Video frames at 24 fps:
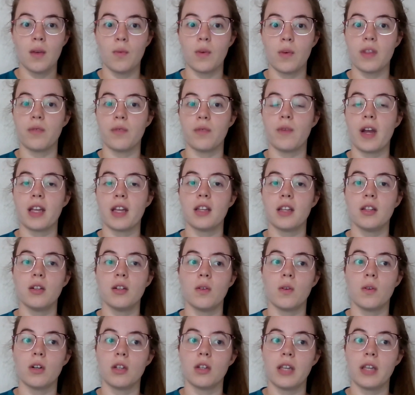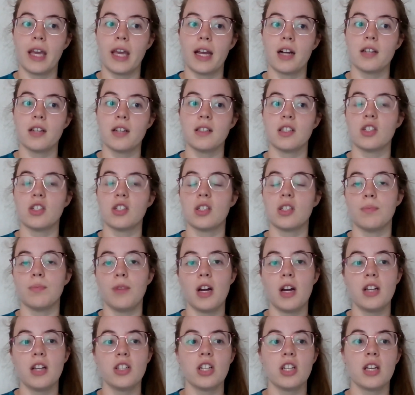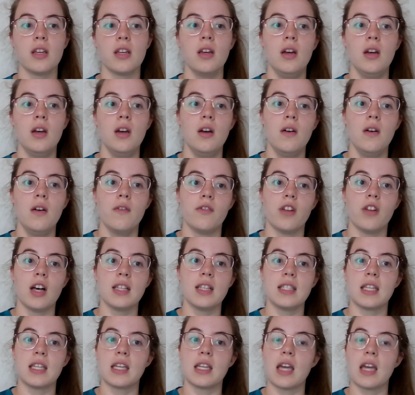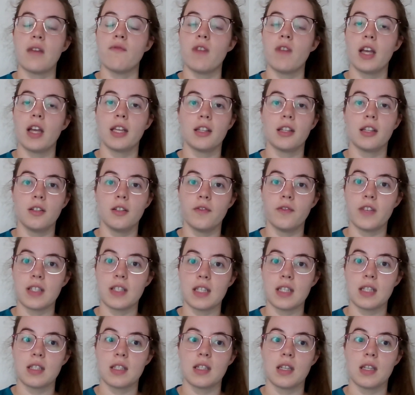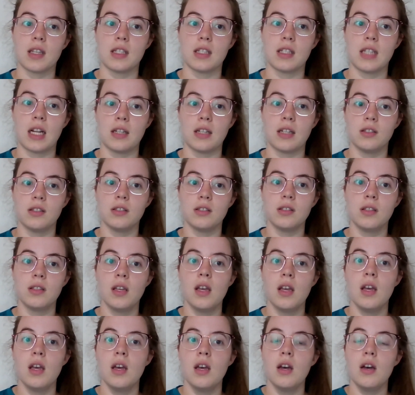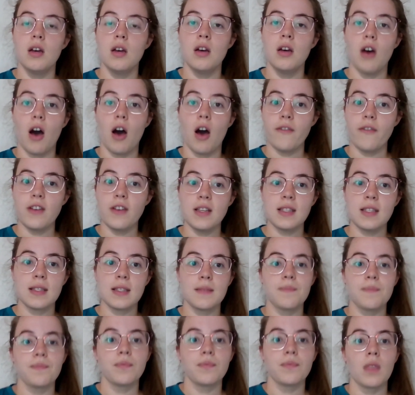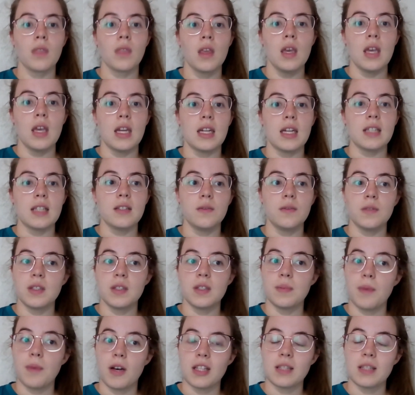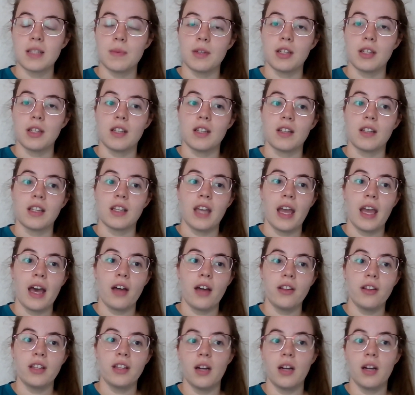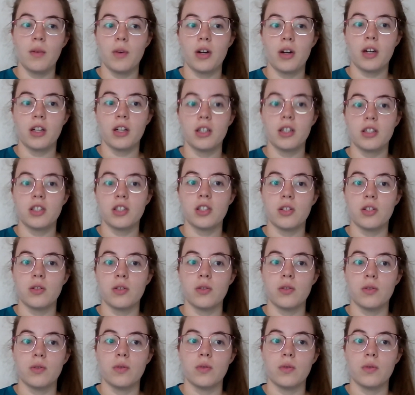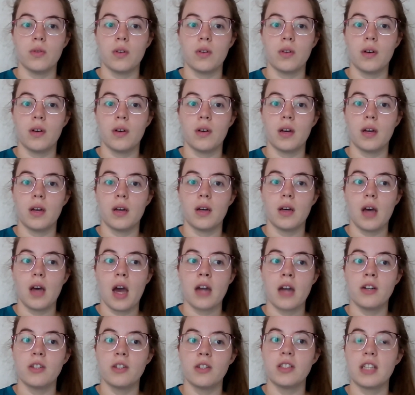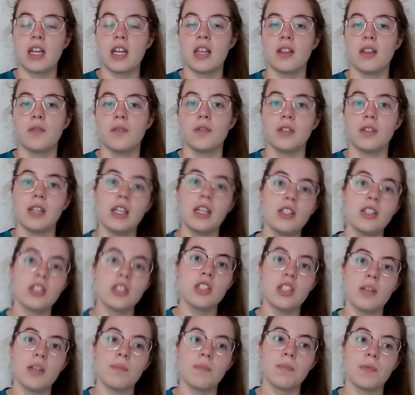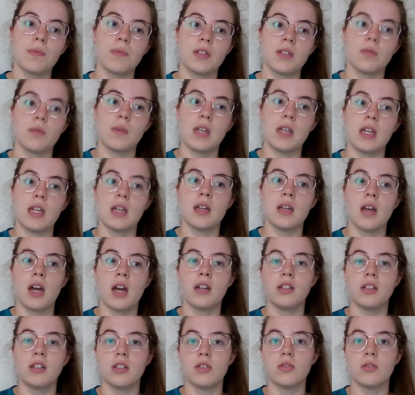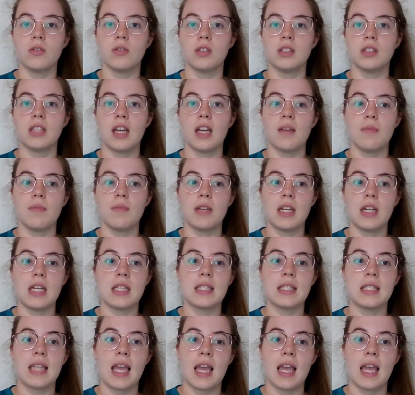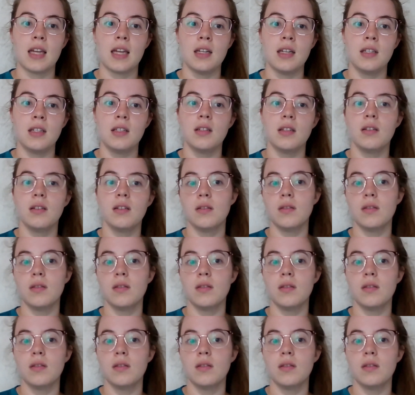with regular oral care such as brushing, flossing, and regular visits to the dental office. It is the responsibility of the healthcare worker to understand the relationship between uncontrolled diabetes and